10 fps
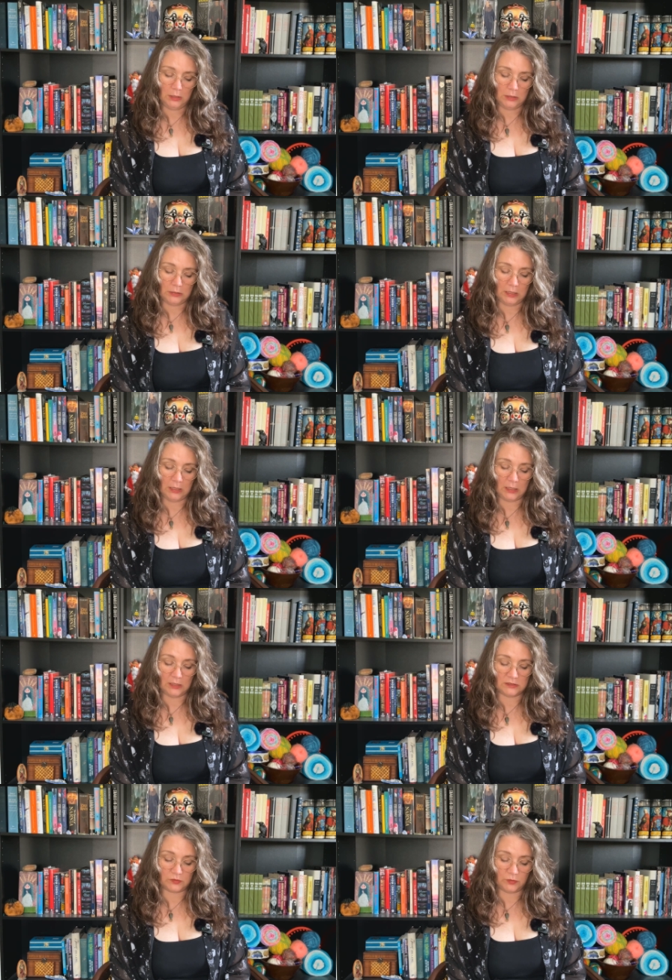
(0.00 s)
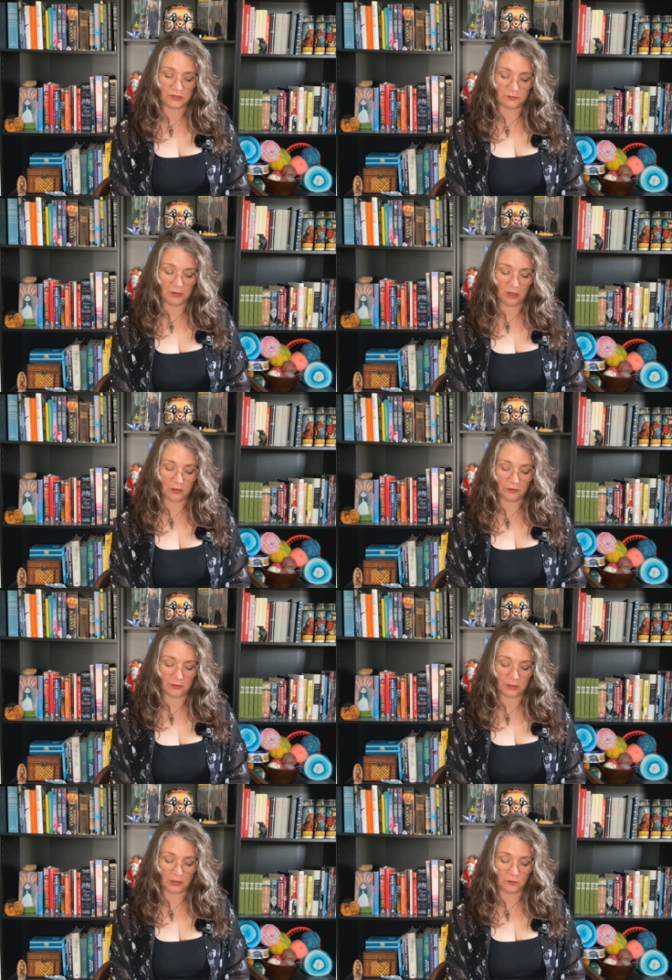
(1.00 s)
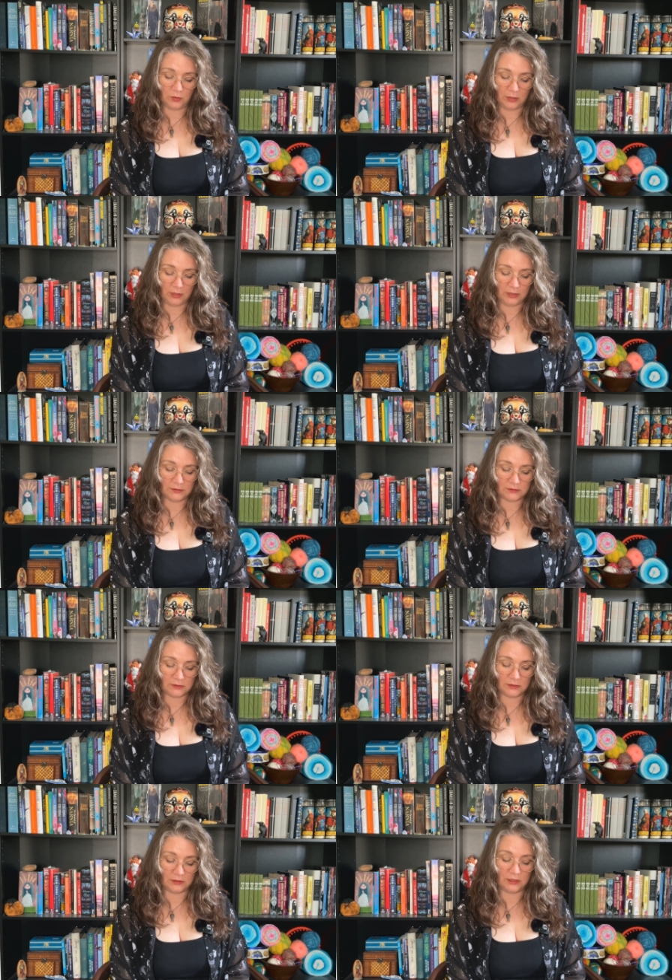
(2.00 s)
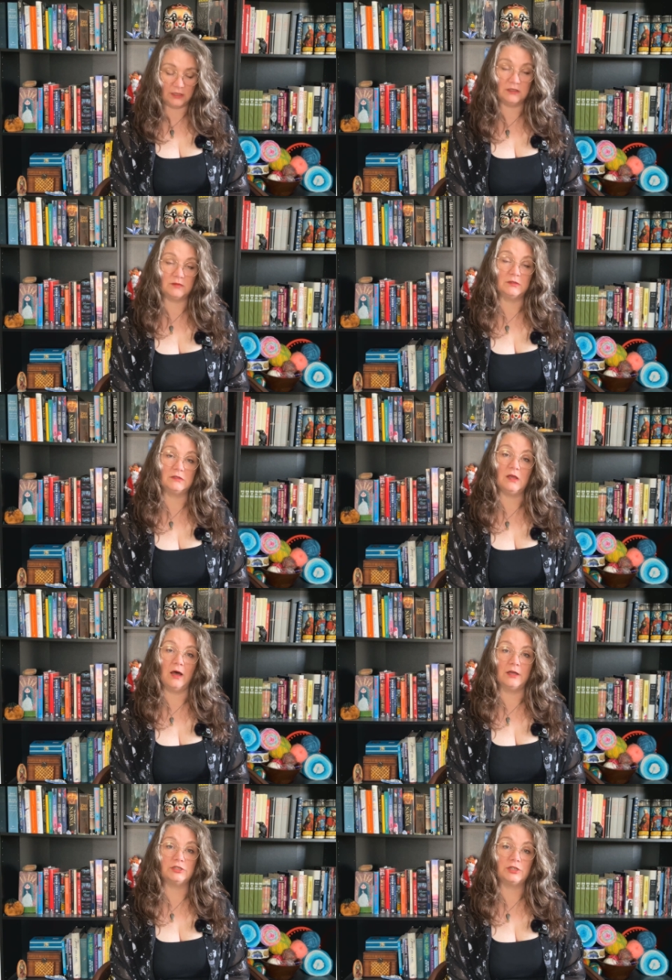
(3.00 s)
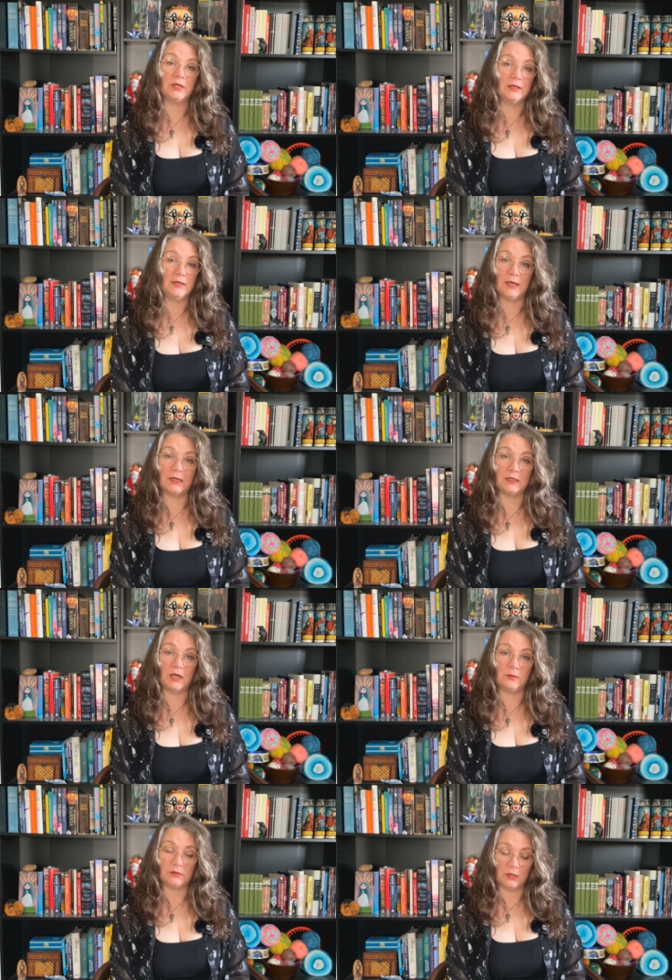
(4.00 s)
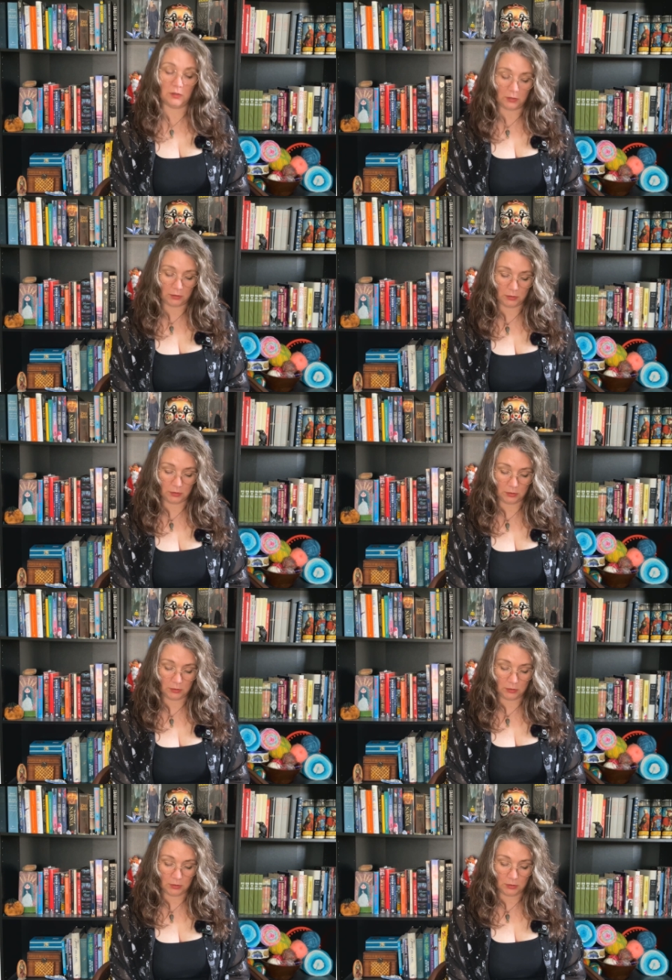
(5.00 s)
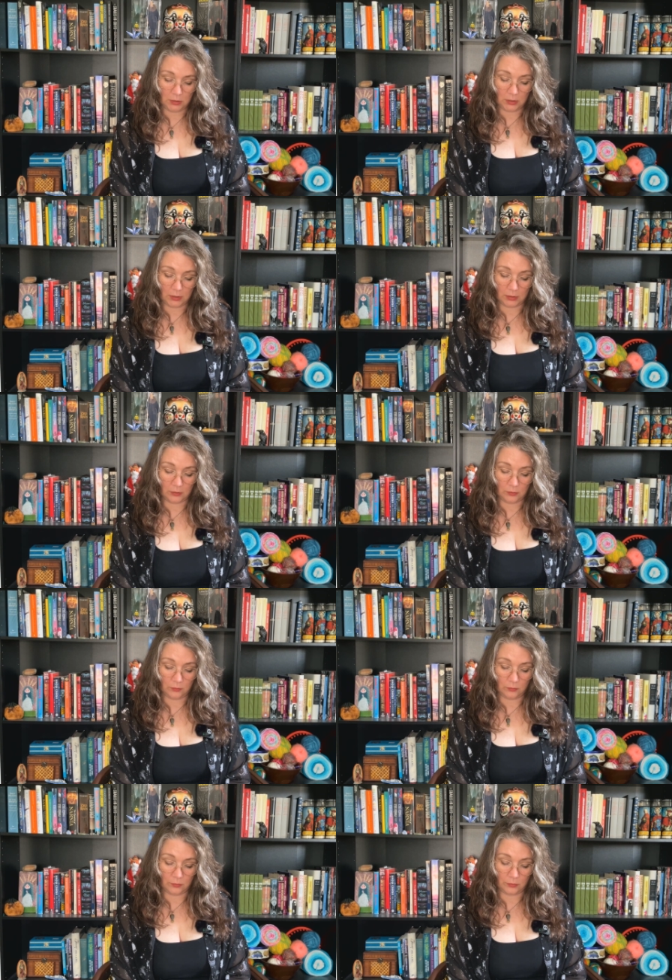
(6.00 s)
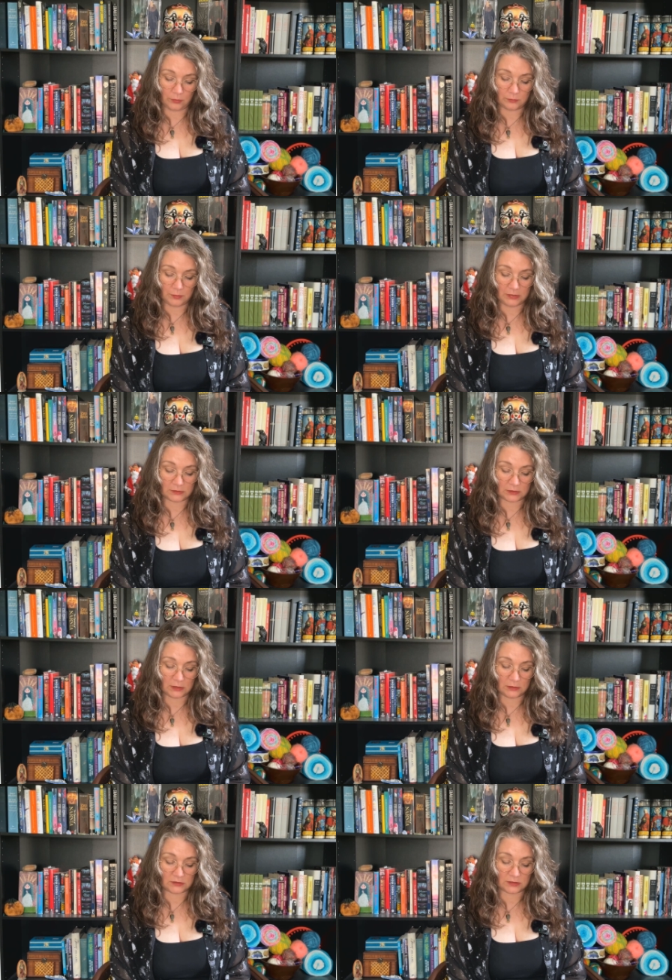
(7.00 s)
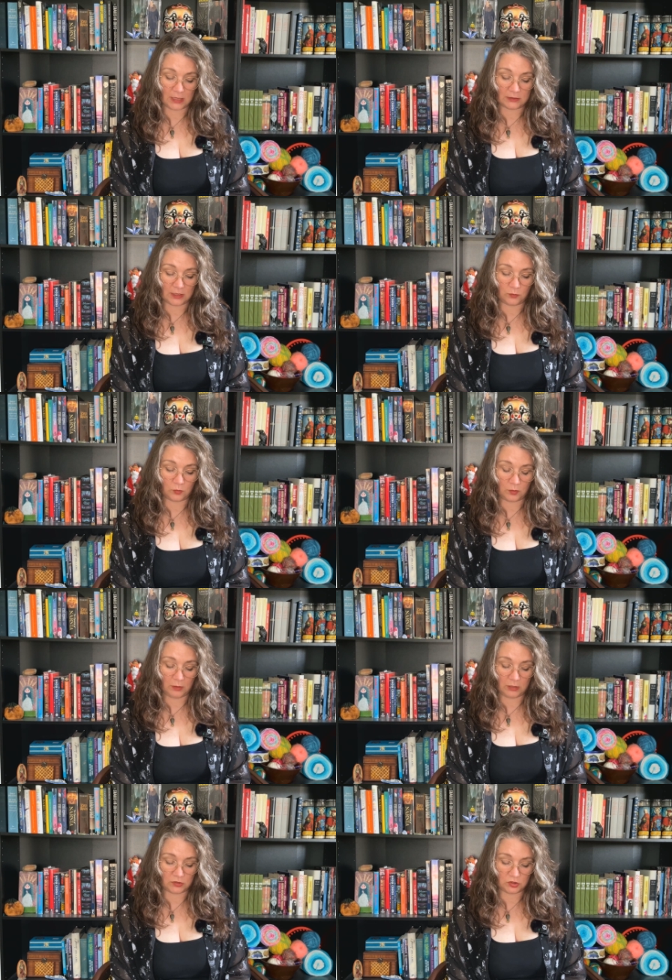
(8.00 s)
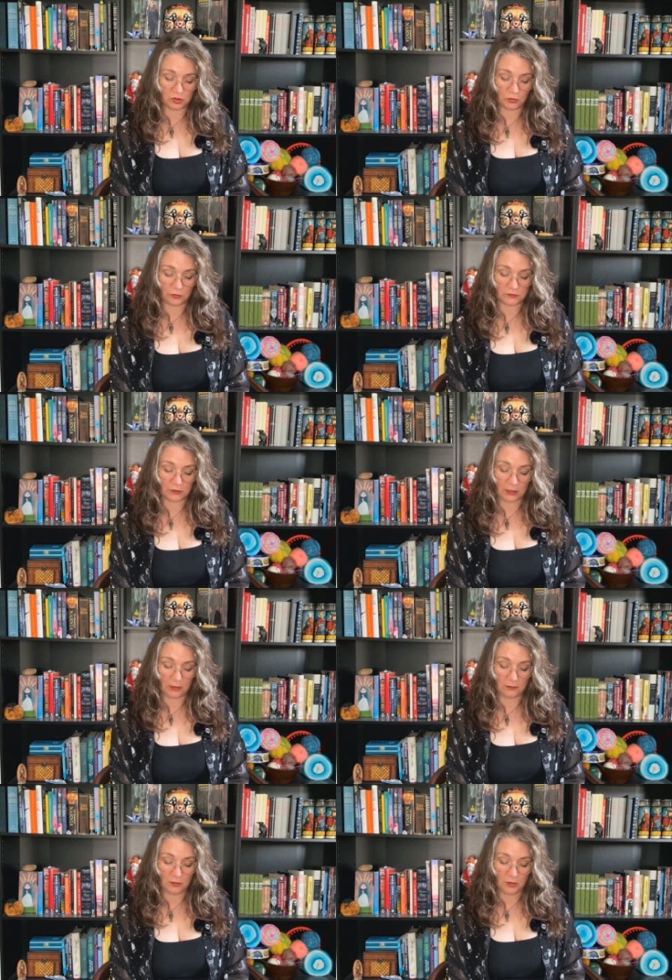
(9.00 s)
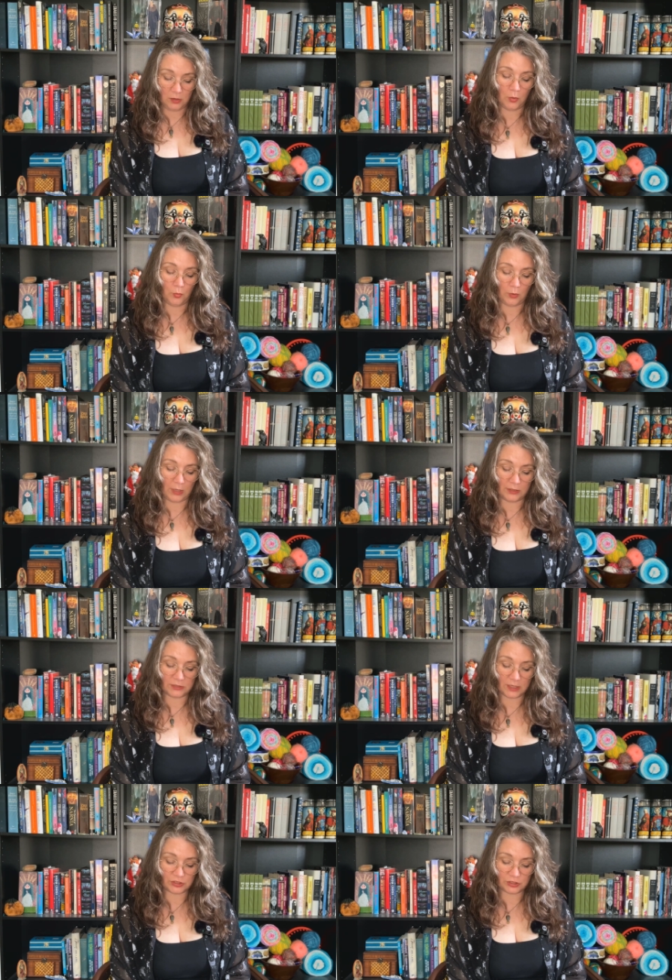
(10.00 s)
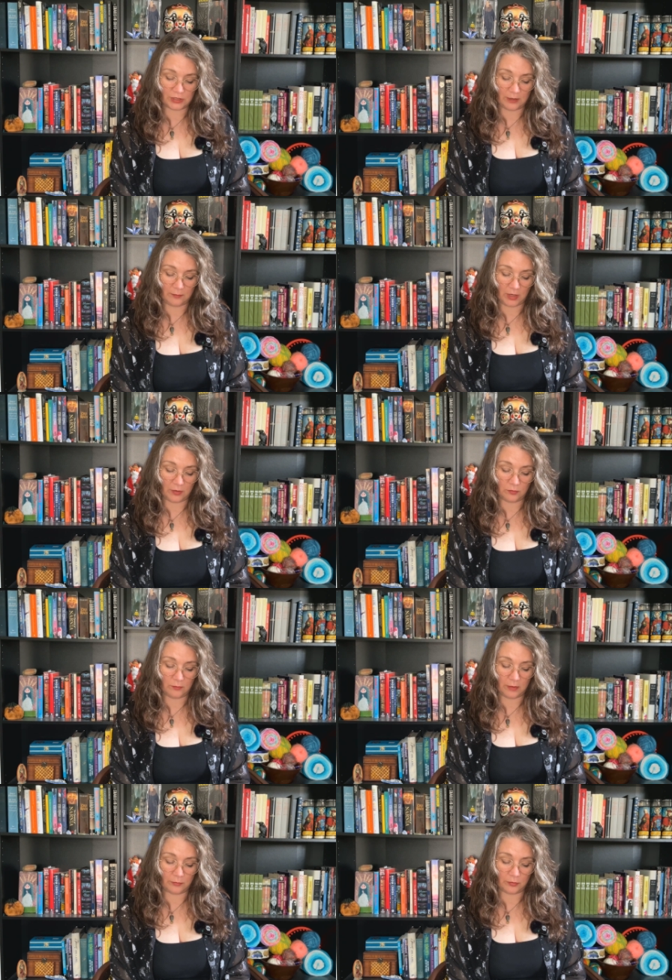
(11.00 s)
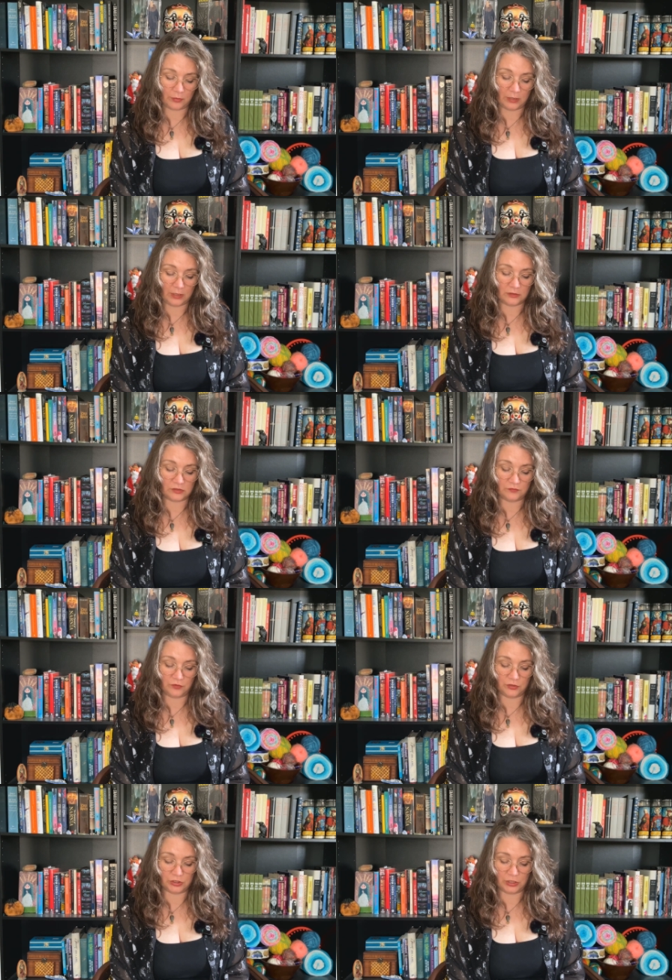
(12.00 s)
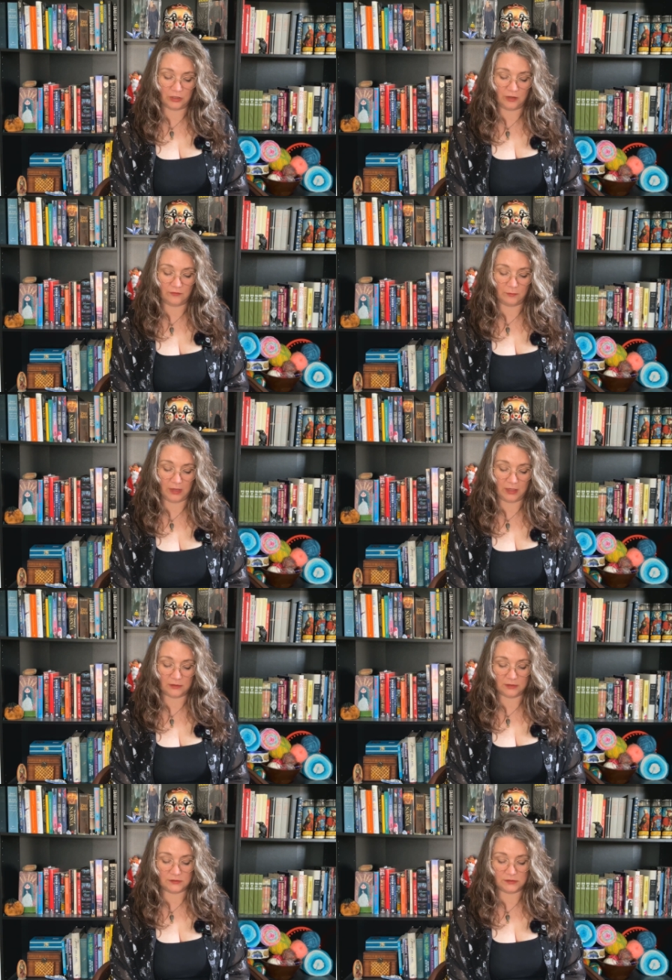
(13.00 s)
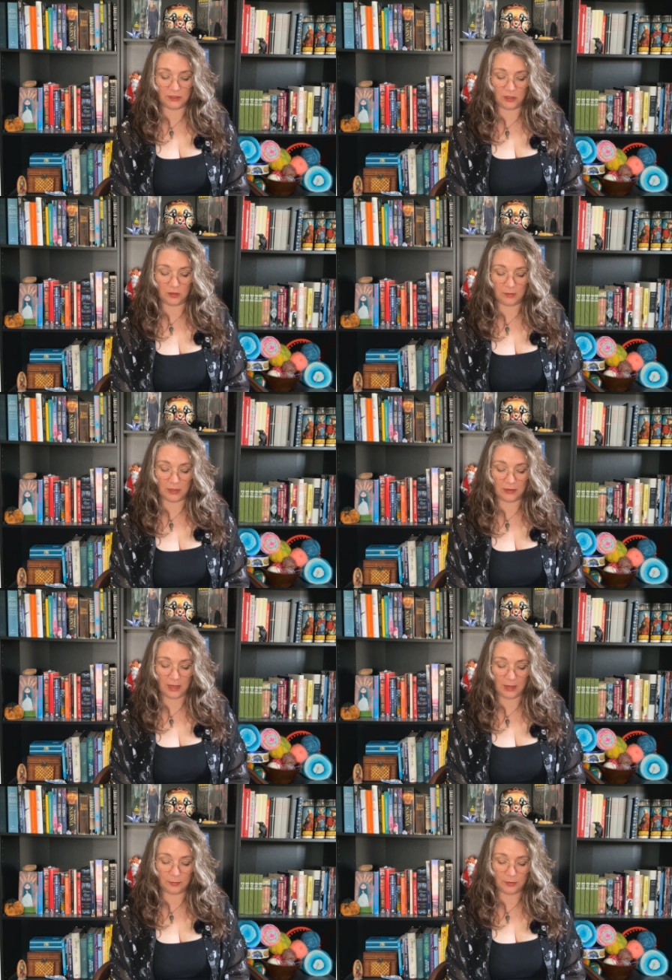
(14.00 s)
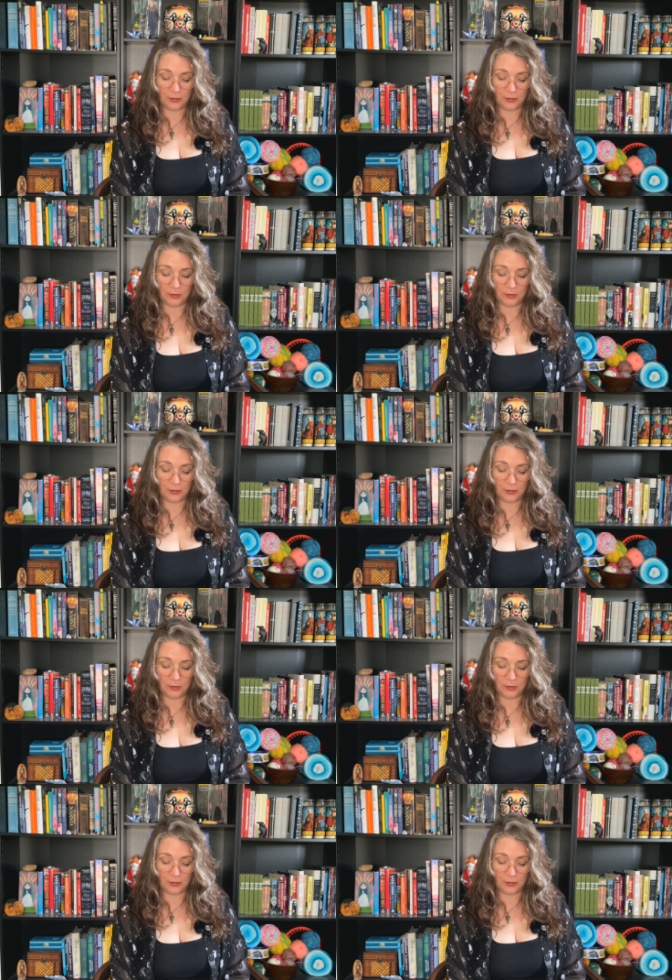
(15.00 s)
Nina had squeezed me harder than I had realized, and Kitty's massage hadn't helped at all. I ordered pizza and sat down with Amanda's journals again. When I touched them, I remembered Nina's version of Amanda sitting on my lap,